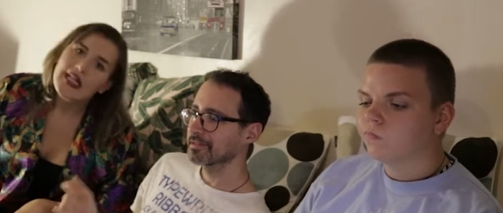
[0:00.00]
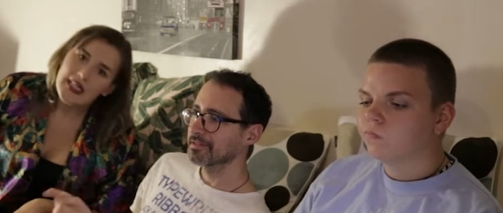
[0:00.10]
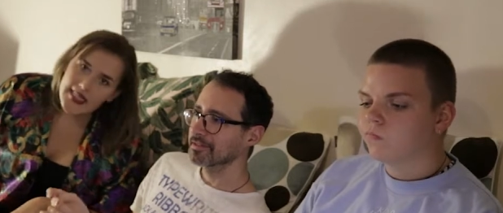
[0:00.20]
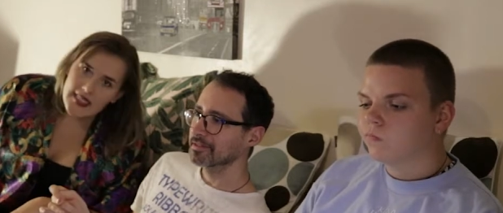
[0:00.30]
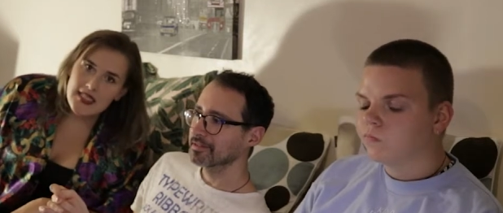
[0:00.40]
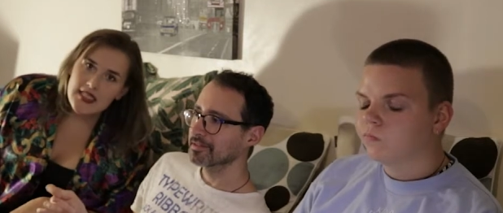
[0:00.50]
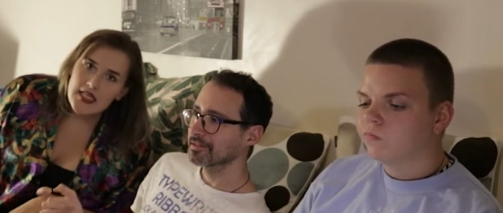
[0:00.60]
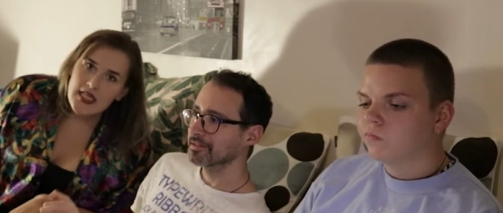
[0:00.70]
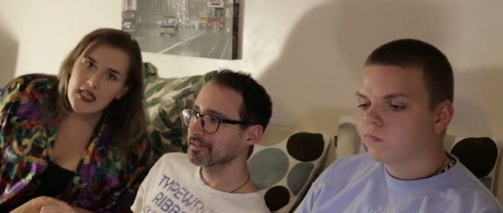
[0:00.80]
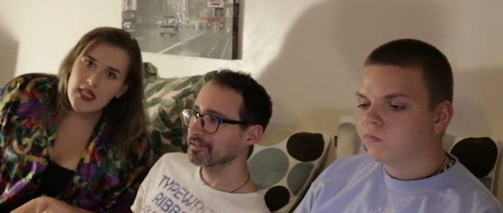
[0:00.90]
Speaker 1: Let's
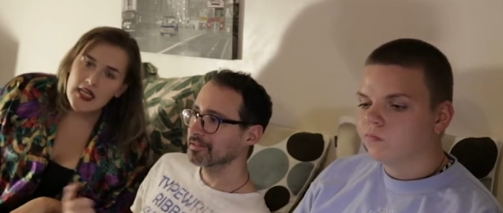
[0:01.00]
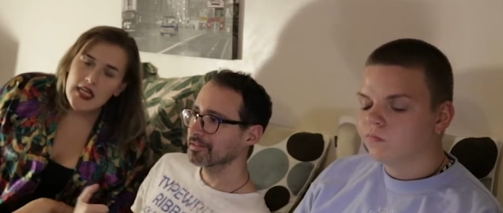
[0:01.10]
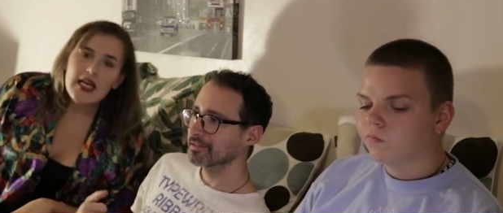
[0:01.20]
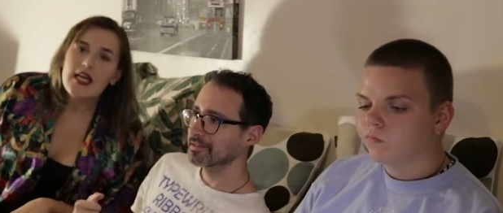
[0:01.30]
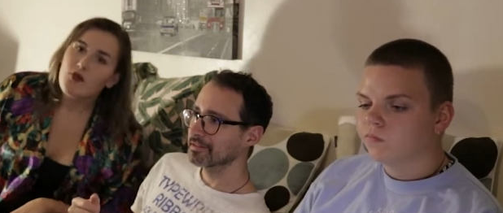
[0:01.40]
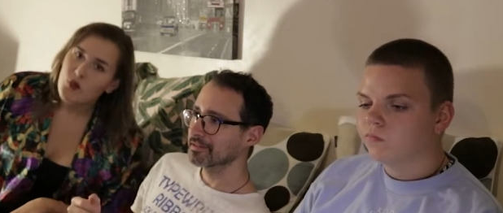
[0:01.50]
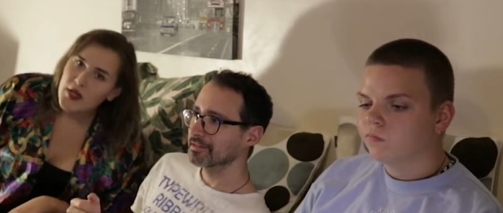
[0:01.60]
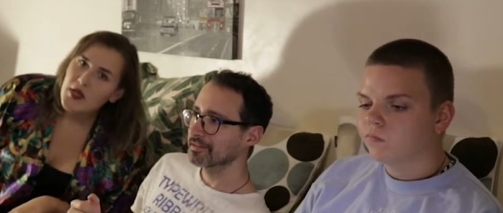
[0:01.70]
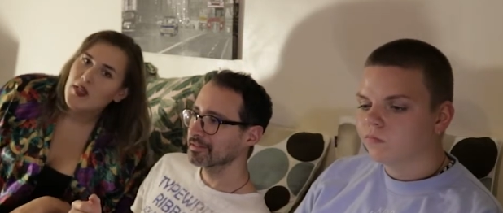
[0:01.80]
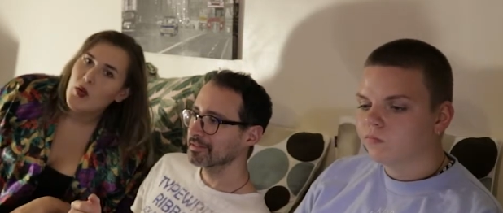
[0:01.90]
see if we're
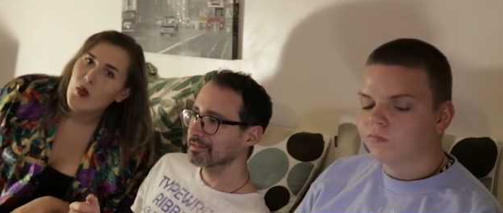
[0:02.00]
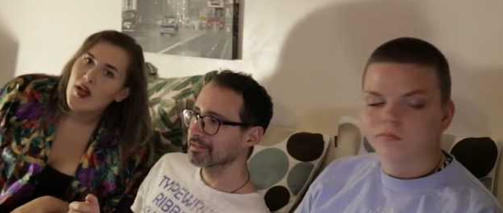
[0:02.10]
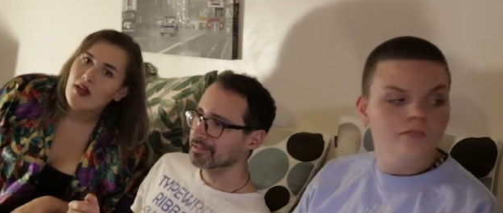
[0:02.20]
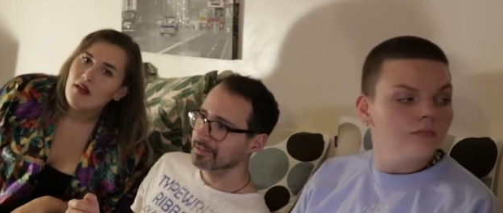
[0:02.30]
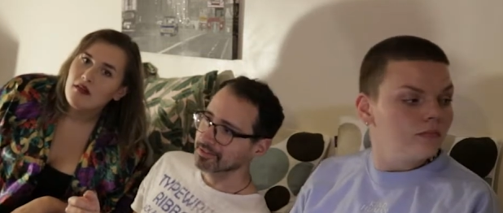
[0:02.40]
gonna win.